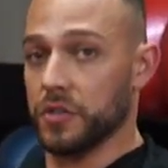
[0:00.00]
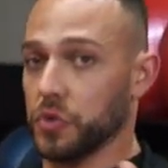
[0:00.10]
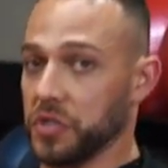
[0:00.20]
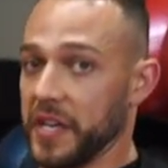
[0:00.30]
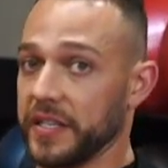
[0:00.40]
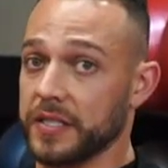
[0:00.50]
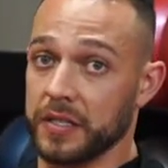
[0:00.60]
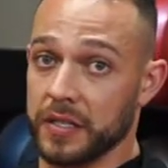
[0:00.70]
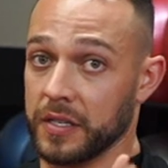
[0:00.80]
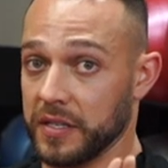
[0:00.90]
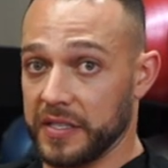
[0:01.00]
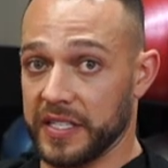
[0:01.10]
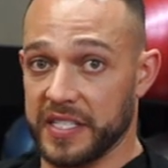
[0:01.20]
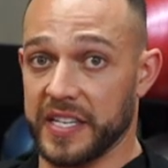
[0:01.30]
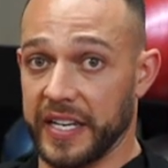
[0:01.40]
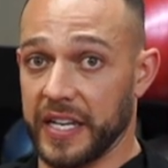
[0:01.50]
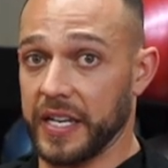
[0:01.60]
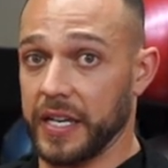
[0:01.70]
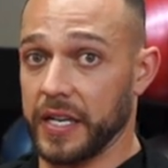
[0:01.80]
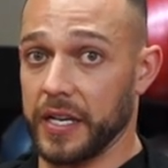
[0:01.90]
switch legs, 60
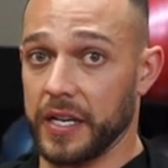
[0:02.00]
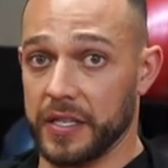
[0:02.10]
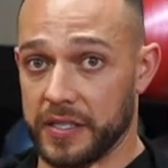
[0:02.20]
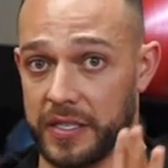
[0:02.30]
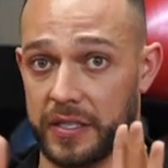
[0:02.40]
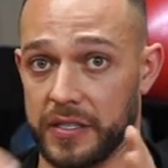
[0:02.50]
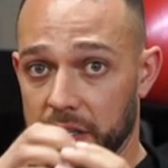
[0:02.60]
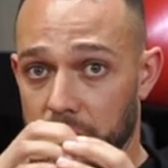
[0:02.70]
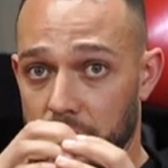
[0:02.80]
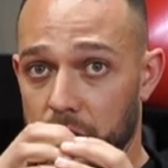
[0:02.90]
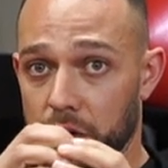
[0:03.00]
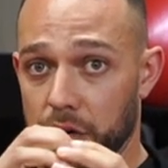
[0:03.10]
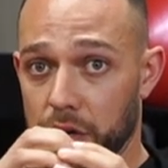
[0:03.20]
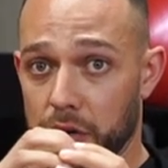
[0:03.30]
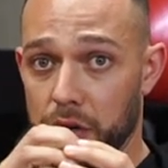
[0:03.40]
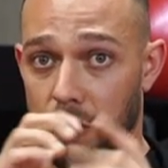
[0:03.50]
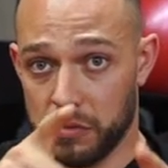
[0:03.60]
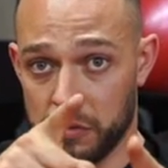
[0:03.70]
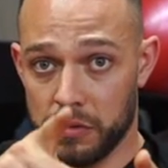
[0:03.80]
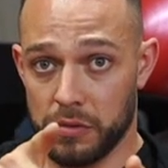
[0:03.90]
seconds, six zero,
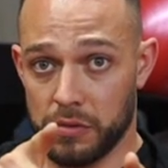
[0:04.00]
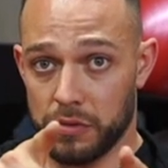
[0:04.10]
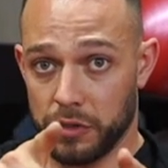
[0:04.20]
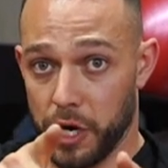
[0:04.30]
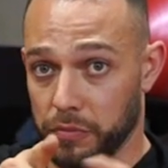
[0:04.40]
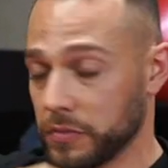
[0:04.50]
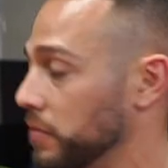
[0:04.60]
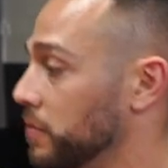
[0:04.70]
go.